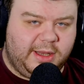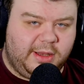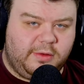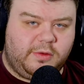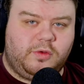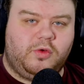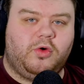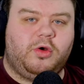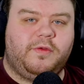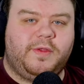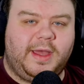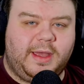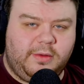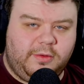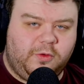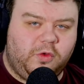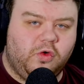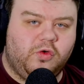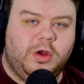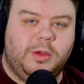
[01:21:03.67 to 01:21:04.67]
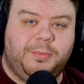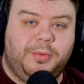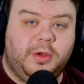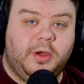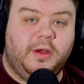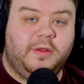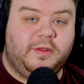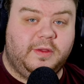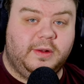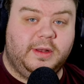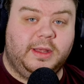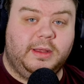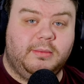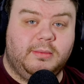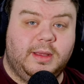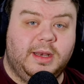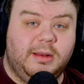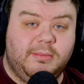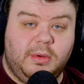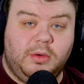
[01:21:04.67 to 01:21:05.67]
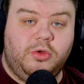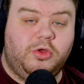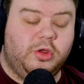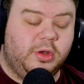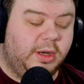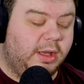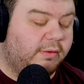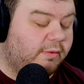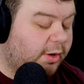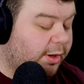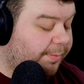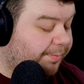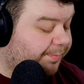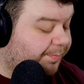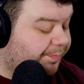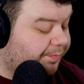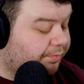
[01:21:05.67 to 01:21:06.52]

and took that story personally and emotionally, right?